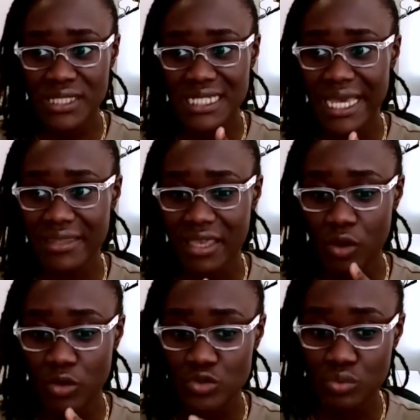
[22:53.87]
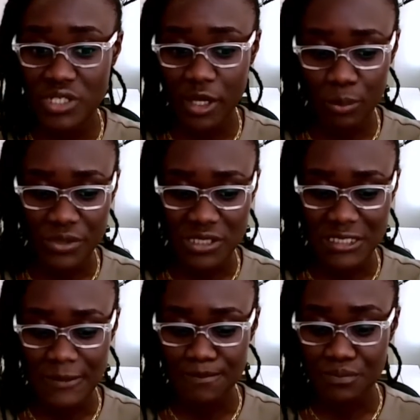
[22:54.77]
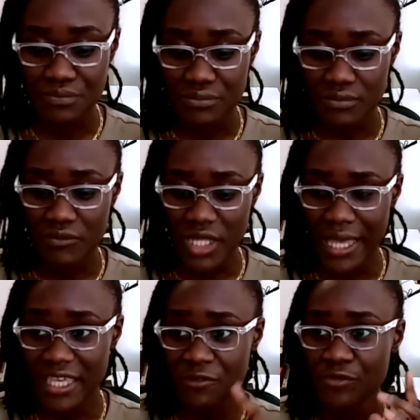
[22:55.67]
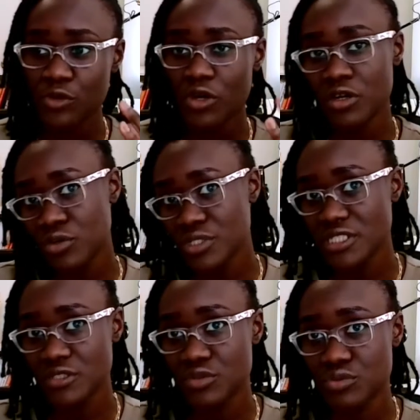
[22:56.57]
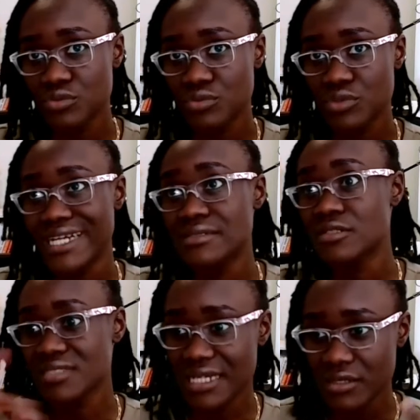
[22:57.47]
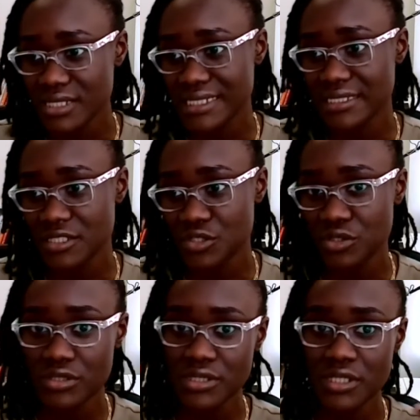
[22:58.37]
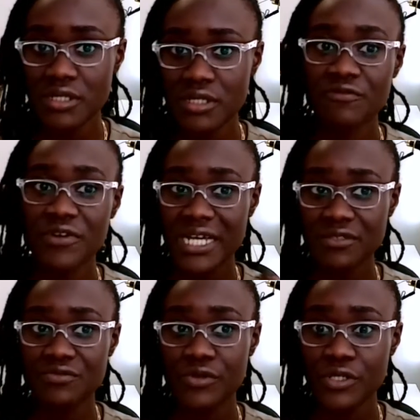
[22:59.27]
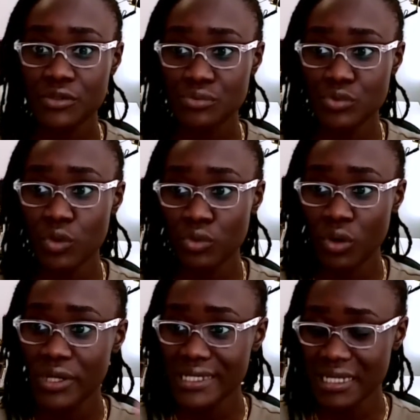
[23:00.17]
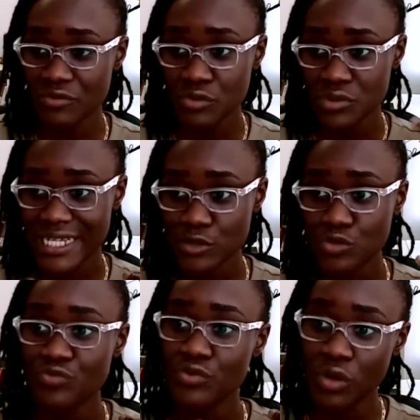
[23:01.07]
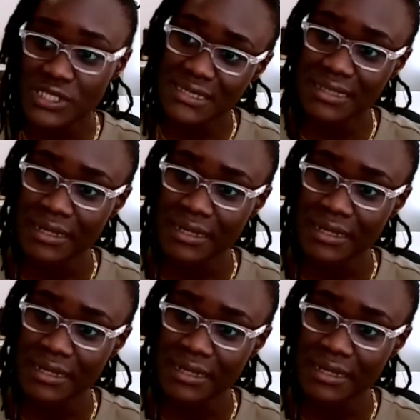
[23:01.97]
thing I think also would help is if you're going into another organization vying for a role or a level that you've not